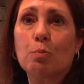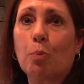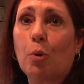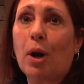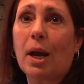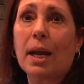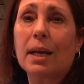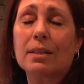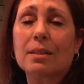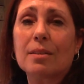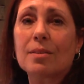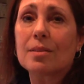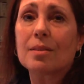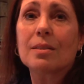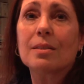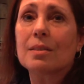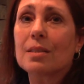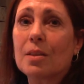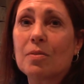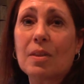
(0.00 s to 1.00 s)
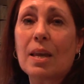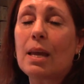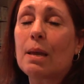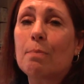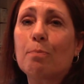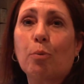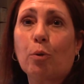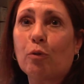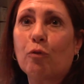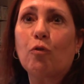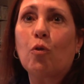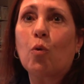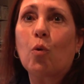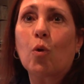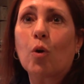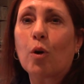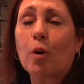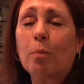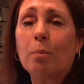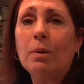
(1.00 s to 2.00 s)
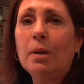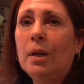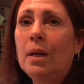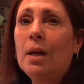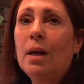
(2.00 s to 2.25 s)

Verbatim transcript: practices that they perform.